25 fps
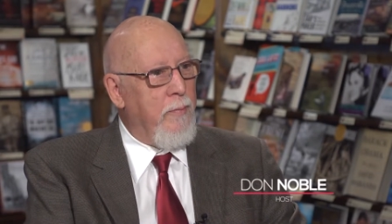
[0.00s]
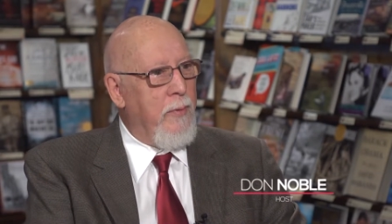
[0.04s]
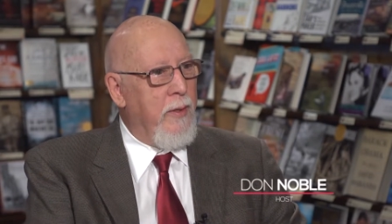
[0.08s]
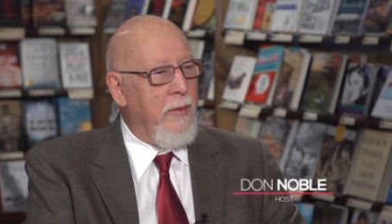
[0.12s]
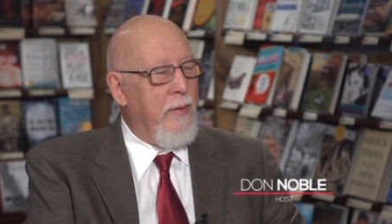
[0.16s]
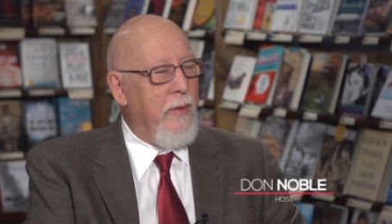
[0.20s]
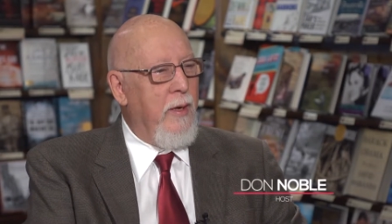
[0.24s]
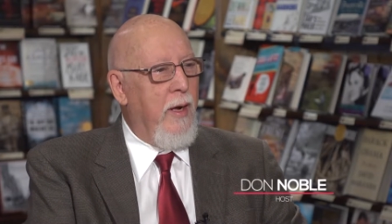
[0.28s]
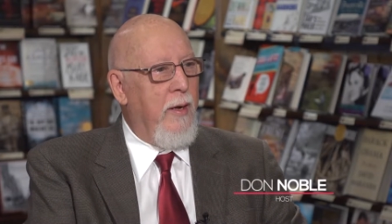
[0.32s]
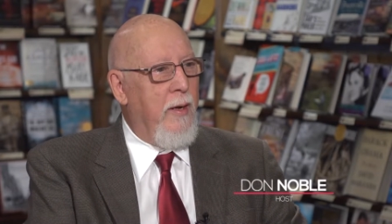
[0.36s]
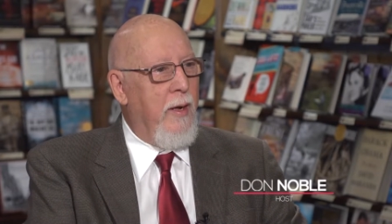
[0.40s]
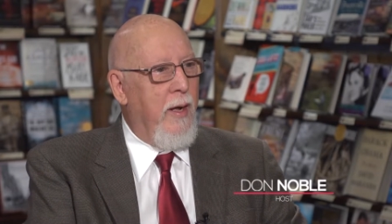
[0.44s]
But
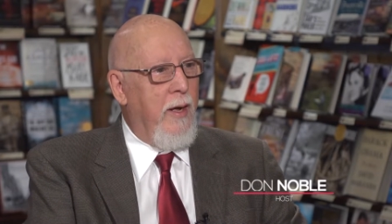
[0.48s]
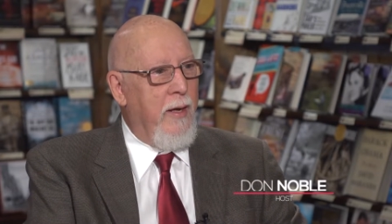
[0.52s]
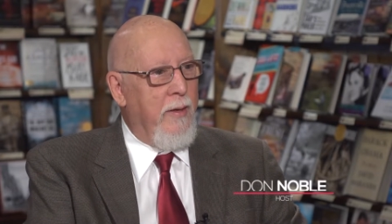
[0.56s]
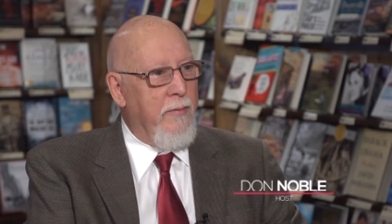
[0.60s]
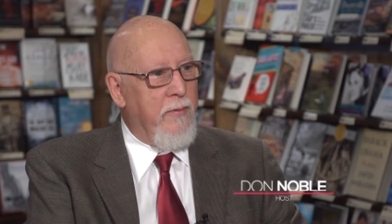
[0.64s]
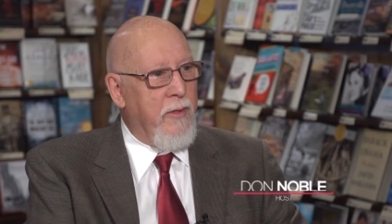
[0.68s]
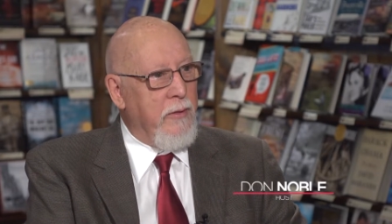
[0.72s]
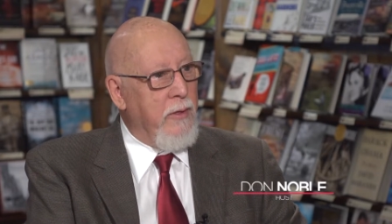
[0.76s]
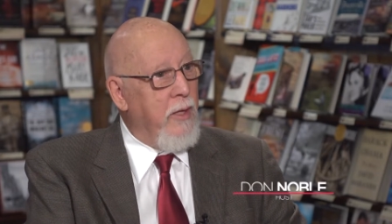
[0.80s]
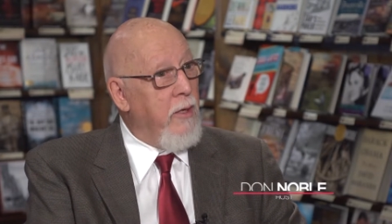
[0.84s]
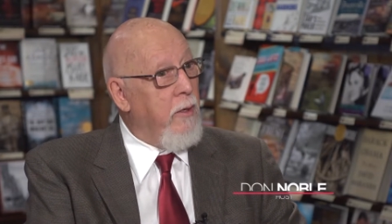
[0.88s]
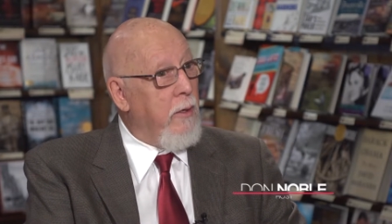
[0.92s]

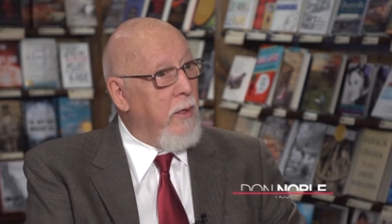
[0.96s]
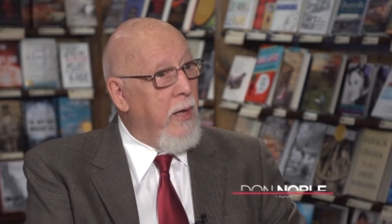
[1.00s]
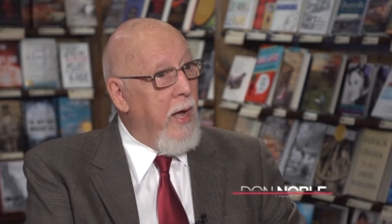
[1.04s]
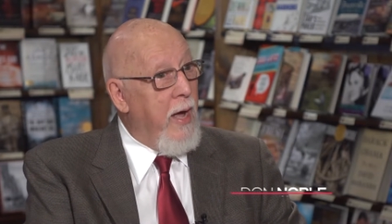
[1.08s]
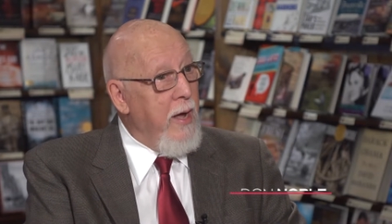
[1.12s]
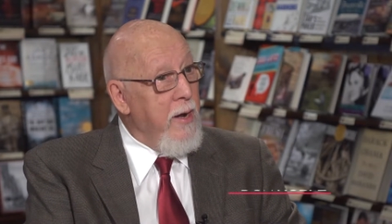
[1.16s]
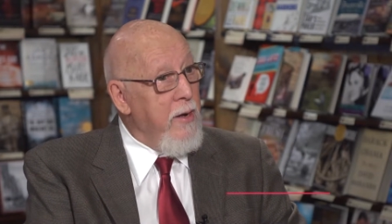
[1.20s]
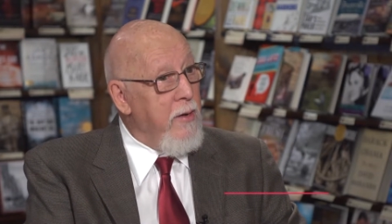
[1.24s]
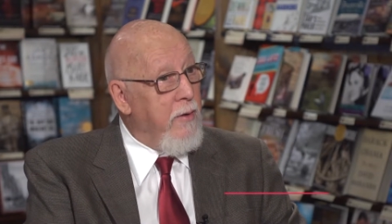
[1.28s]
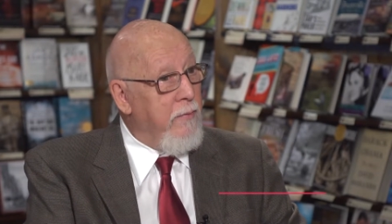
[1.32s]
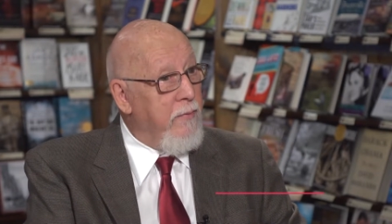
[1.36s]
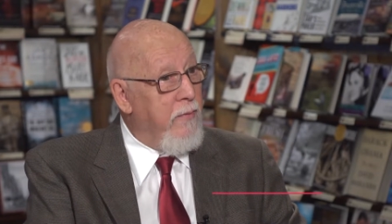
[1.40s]
the little
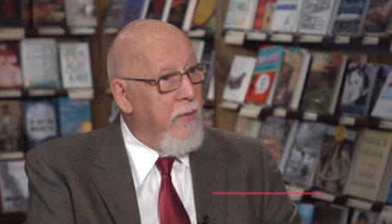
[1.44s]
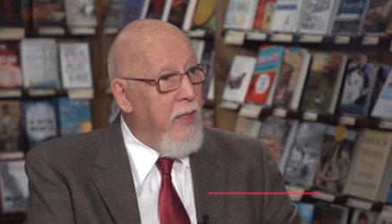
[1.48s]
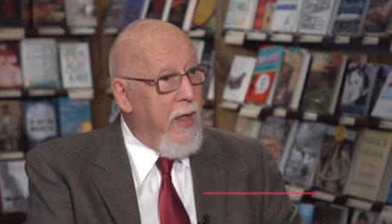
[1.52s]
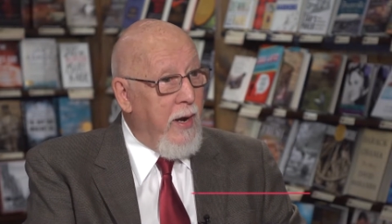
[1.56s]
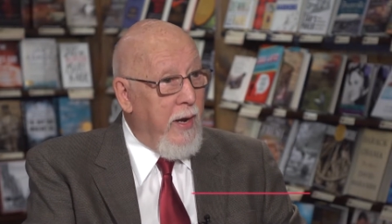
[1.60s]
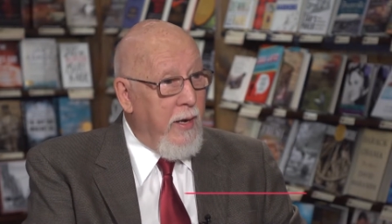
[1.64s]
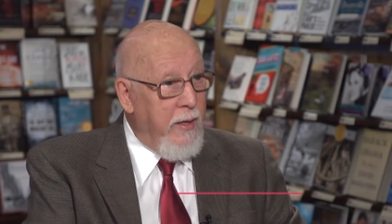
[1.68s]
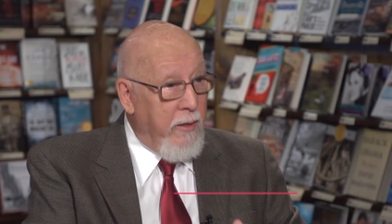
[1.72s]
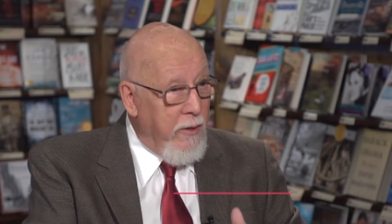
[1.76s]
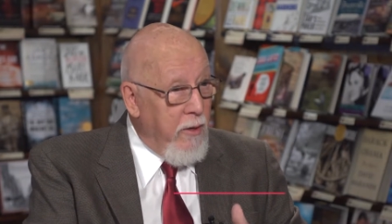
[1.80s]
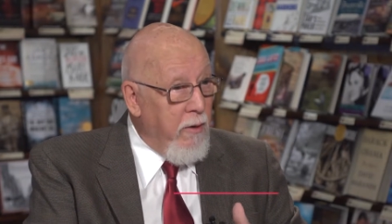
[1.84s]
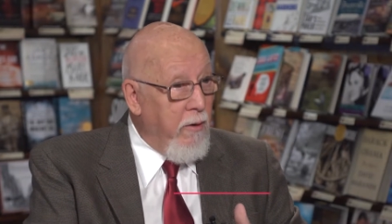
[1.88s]

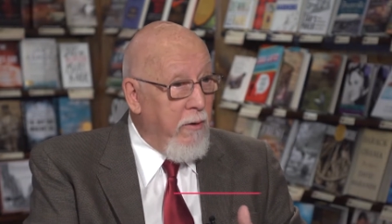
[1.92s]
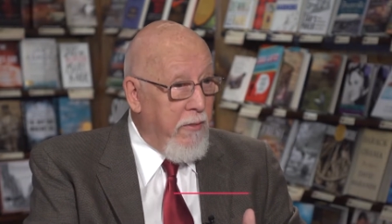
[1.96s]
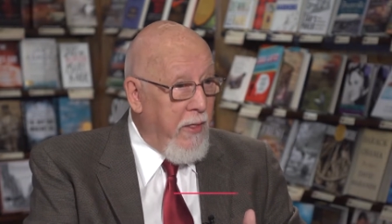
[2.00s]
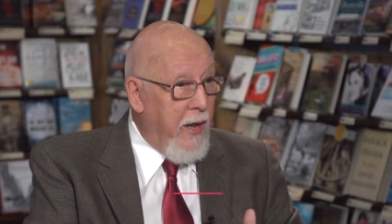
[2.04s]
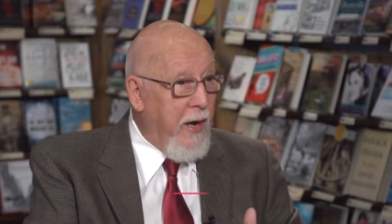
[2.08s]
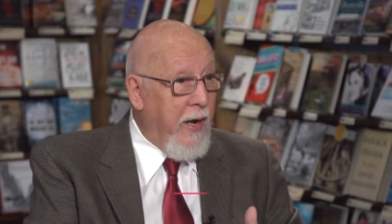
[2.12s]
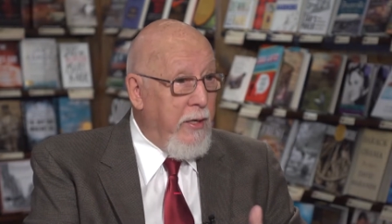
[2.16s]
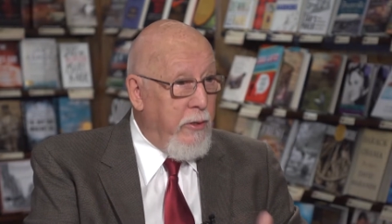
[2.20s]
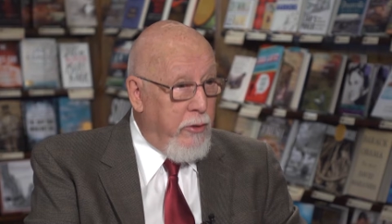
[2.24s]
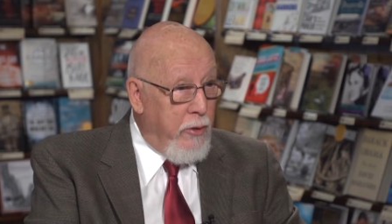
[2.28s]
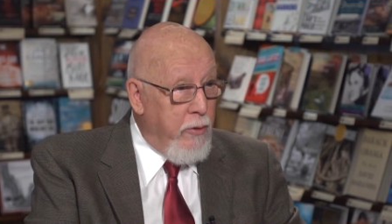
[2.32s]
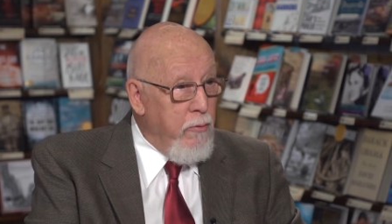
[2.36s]
that
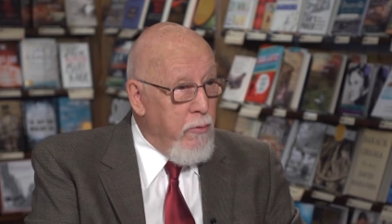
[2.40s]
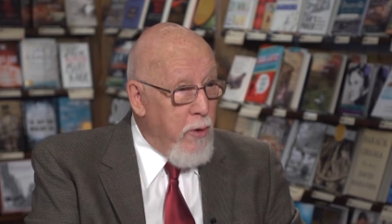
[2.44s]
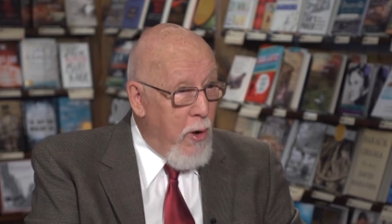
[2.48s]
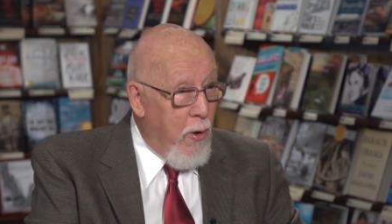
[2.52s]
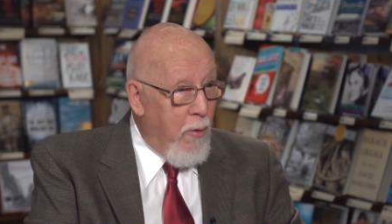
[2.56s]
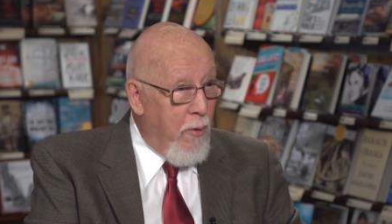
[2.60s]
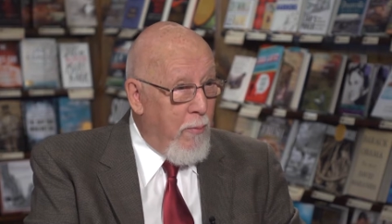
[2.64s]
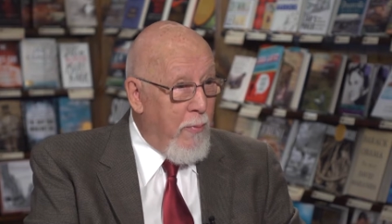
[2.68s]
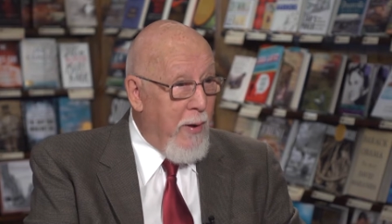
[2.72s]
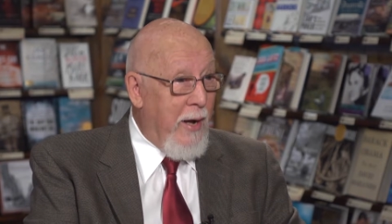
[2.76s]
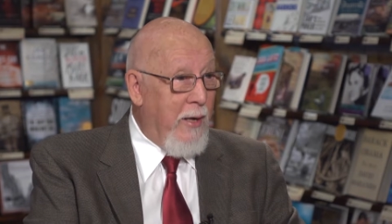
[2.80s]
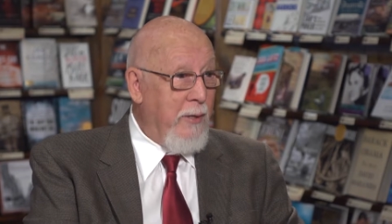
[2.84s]
I do
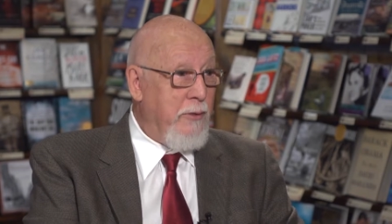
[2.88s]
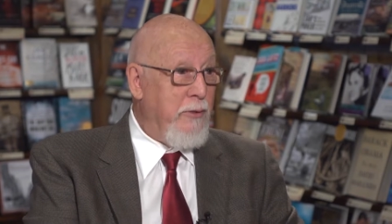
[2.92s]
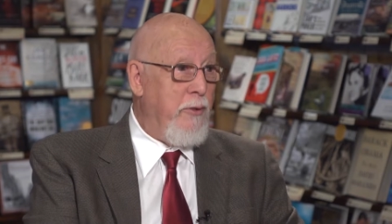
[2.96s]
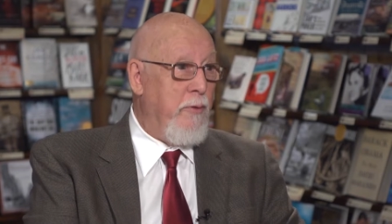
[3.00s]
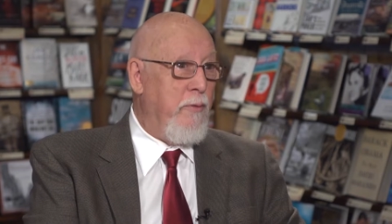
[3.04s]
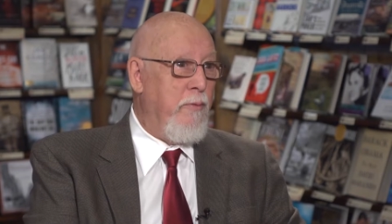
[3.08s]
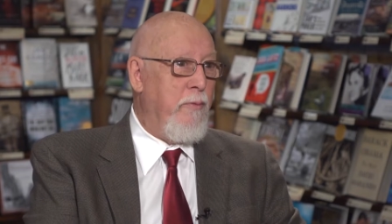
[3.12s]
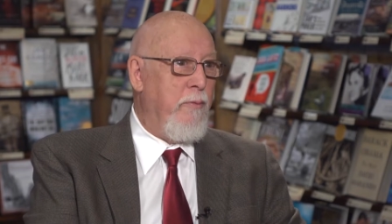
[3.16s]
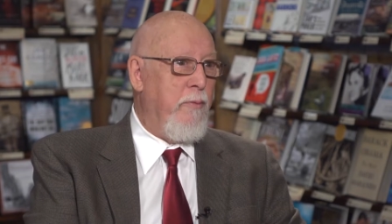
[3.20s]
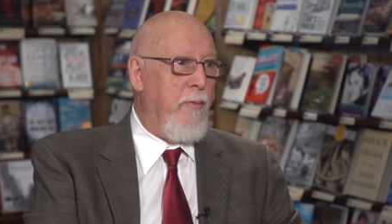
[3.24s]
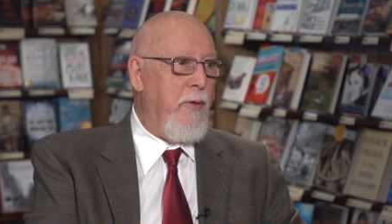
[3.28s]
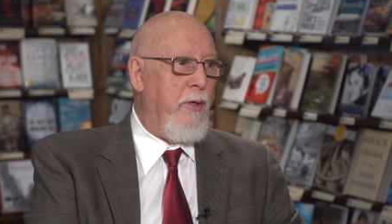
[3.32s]
know about you,